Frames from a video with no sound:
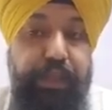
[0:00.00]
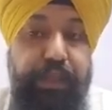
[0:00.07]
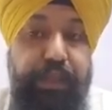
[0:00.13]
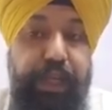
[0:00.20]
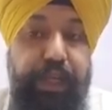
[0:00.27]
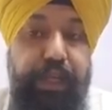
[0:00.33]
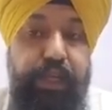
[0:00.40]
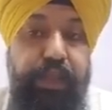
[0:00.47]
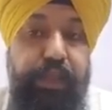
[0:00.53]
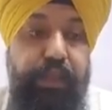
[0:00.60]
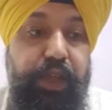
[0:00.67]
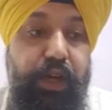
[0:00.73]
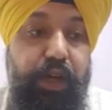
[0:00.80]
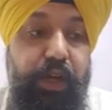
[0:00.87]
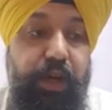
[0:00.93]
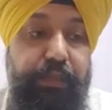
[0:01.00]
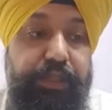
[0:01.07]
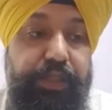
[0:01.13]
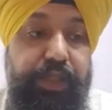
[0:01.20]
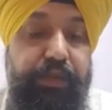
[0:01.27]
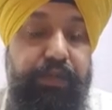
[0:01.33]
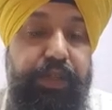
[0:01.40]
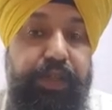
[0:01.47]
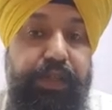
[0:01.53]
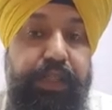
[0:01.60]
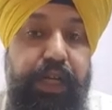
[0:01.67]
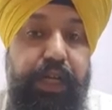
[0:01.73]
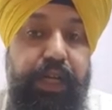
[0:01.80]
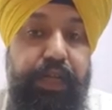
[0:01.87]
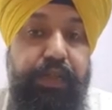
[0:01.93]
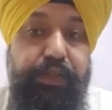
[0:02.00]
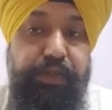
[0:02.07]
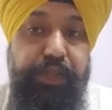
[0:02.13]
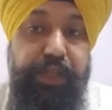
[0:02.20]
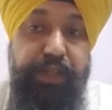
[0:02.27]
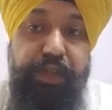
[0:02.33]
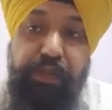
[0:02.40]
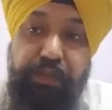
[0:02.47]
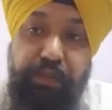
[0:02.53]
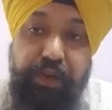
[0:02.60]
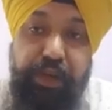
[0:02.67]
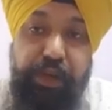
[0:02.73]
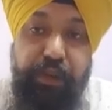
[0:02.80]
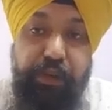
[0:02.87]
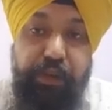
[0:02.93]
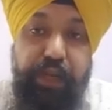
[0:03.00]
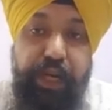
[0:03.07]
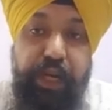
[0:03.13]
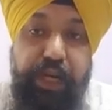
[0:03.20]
then the observers are stranger for you